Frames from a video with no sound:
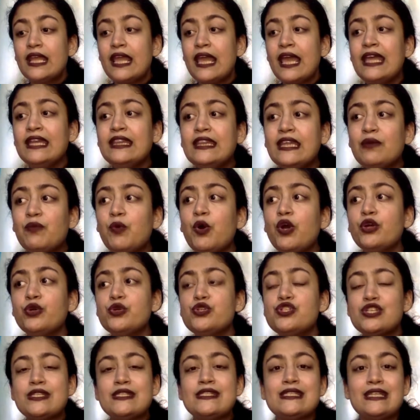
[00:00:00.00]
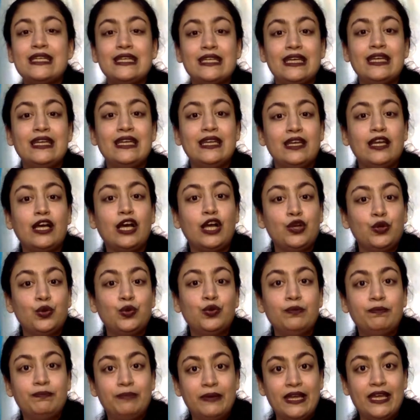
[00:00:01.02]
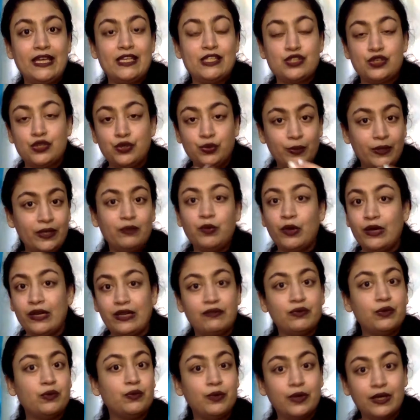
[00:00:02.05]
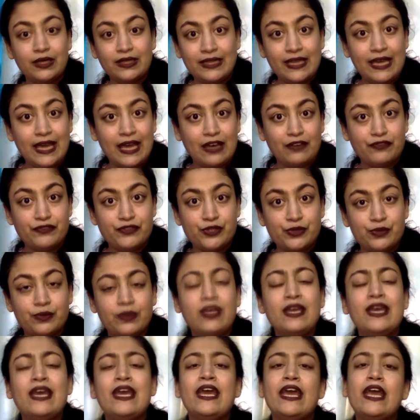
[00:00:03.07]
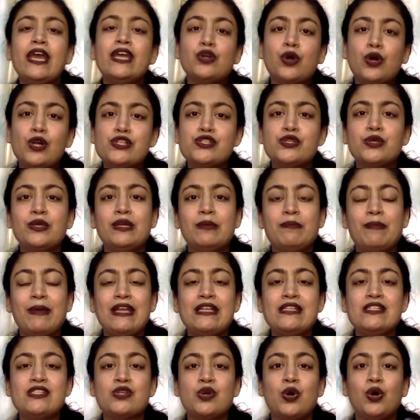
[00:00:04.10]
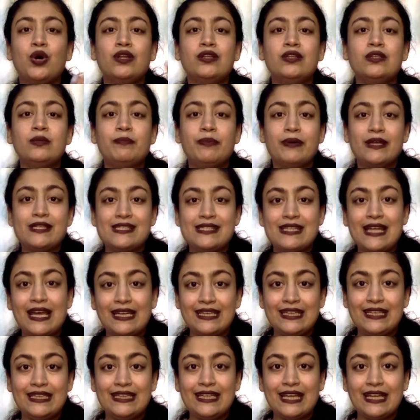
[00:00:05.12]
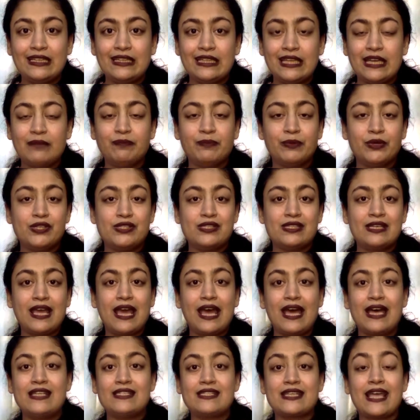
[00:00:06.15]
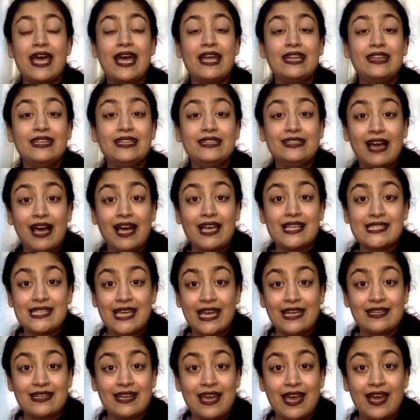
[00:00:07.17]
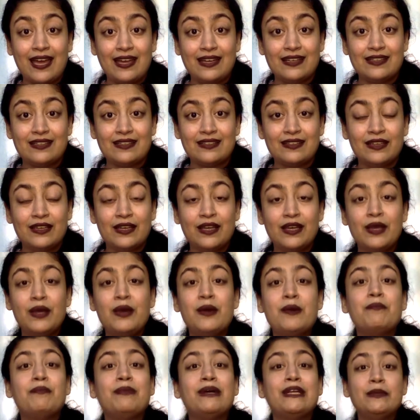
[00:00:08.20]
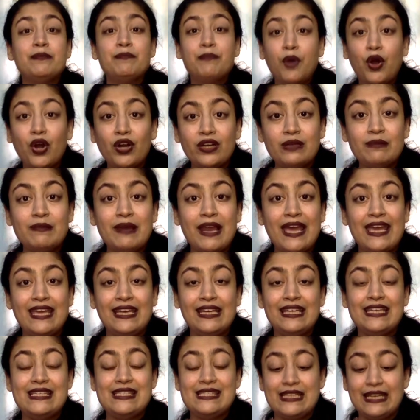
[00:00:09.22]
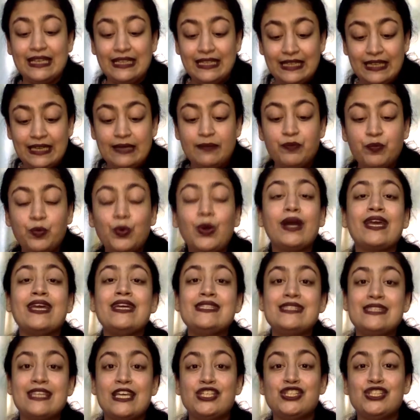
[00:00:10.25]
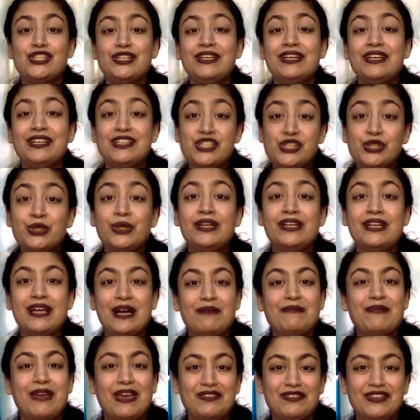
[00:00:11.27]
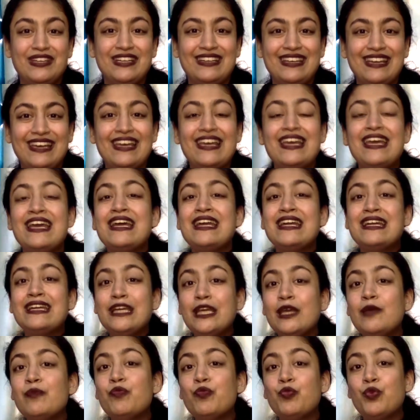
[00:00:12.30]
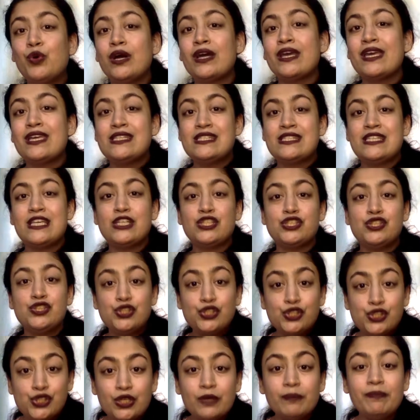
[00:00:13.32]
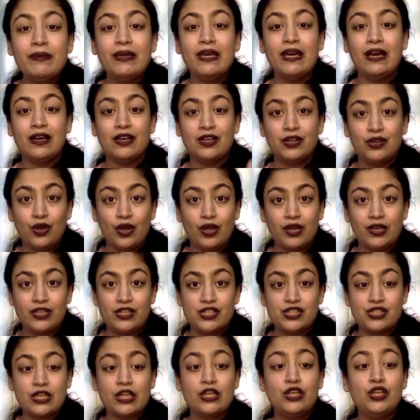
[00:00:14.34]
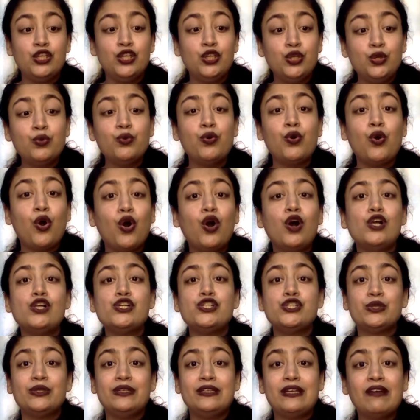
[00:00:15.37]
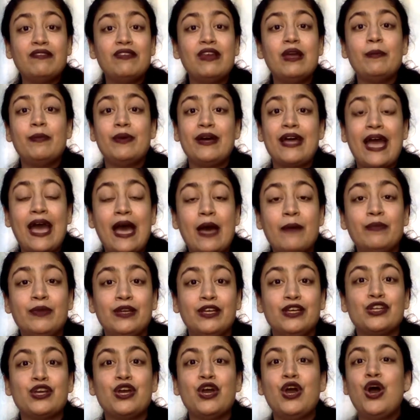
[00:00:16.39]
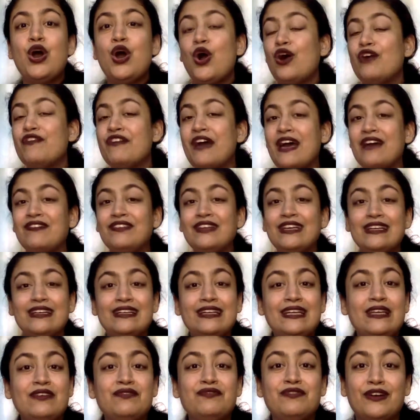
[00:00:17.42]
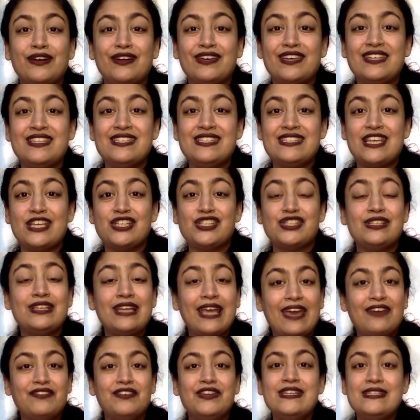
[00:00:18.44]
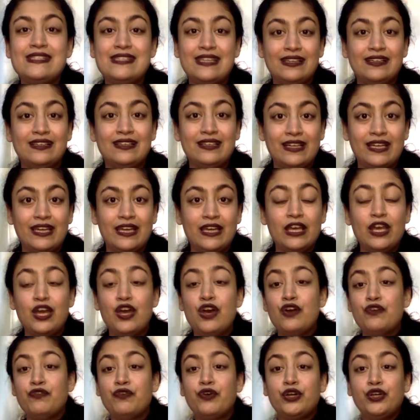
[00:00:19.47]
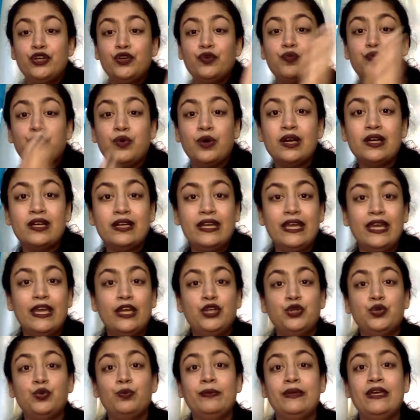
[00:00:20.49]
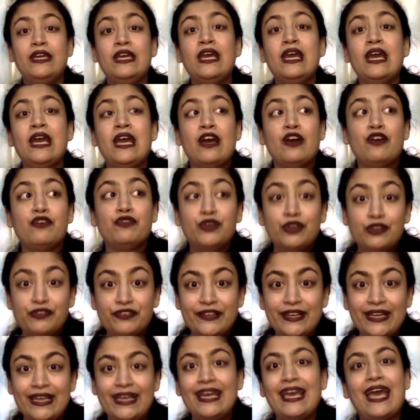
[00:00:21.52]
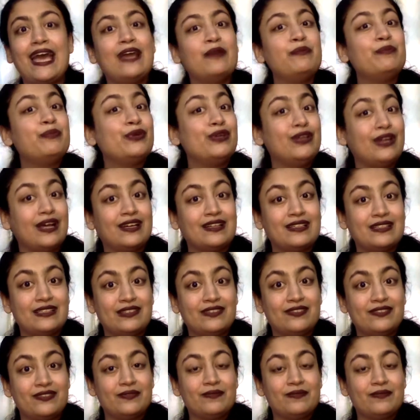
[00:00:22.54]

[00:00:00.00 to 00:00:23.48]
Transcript: And they want to just sit in an alone place doing whatever work they have to. It also depends on the personality that that person has and the task at hand. But the bottom line is that deep working session should come every day. Deep working session should be acknowledged, and you all should develop a habit of having a deep working session every single day for your work day to be fulfilling and productive.